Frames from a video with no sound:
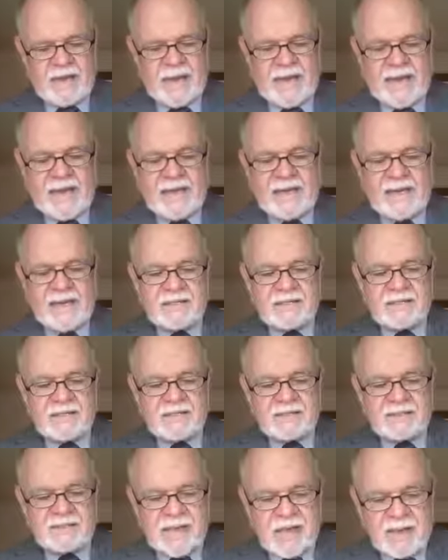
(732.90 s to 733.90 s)
And his
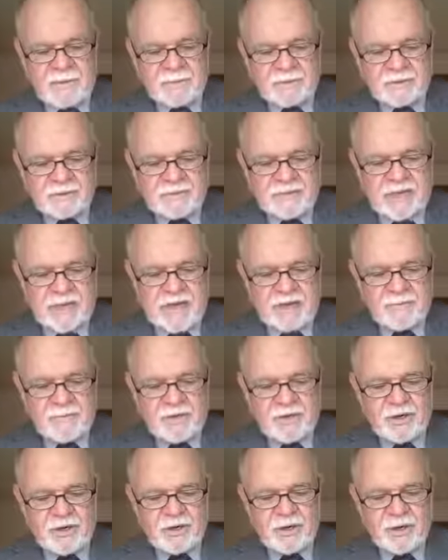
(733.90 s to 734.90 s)
disciples came
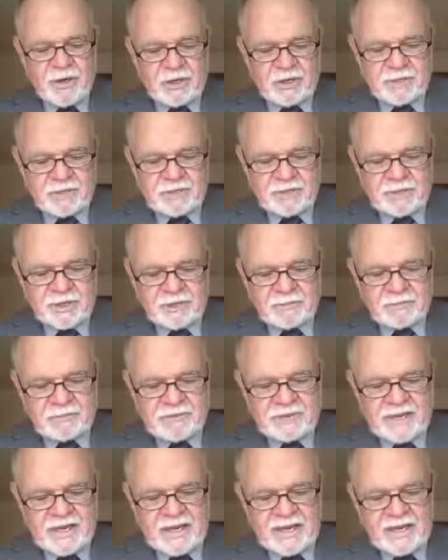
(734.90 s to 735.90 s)
and urged him,
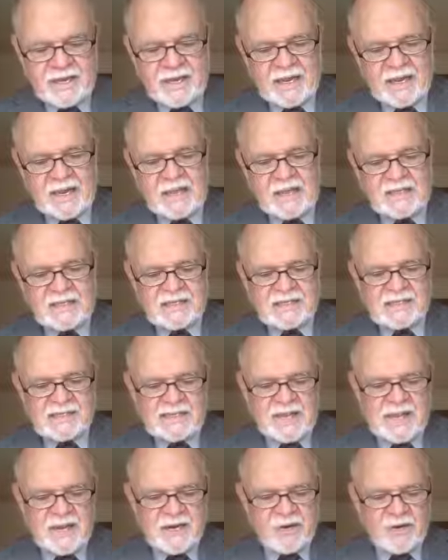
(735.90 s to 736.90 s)
saying,
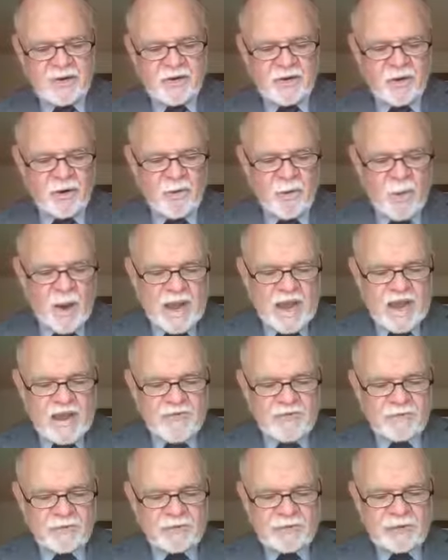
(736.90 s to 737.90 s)
"Send her away,
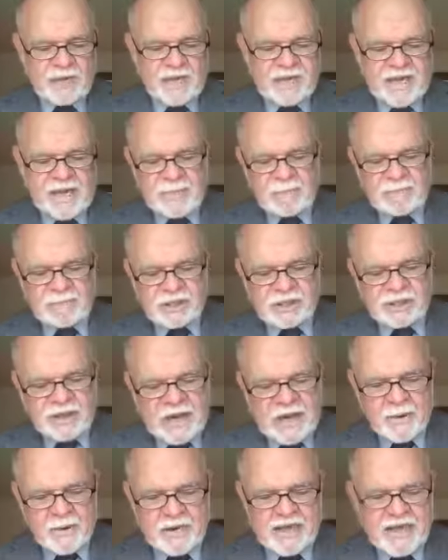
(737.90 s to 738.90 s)
for she keeps
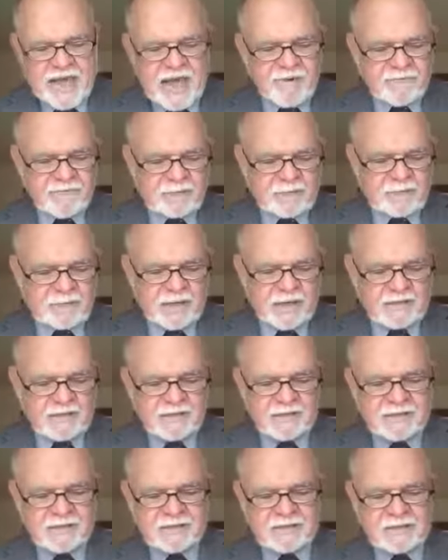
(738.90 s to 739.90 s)
shouting after
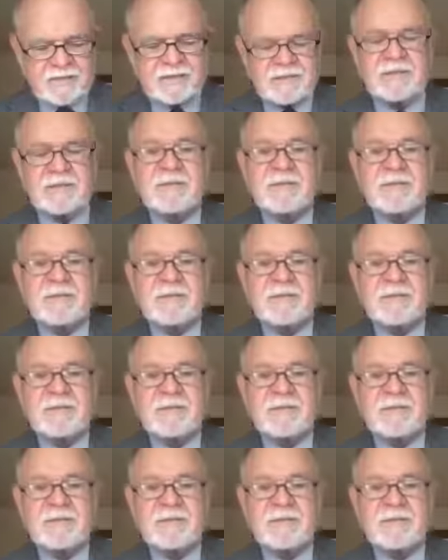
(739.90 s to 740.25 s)
us."